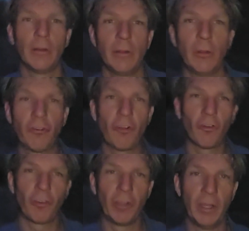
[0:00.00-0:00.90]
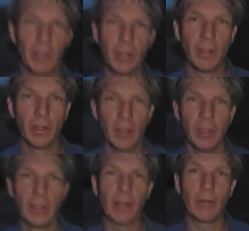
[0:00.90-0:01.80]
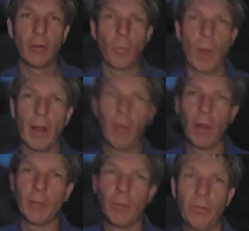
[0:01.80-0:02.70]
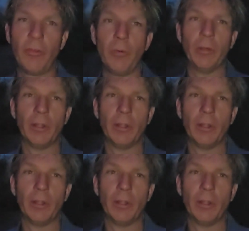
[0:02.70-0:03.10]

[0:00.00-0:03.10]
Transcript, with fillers: Little children, Yet a little while I am with you.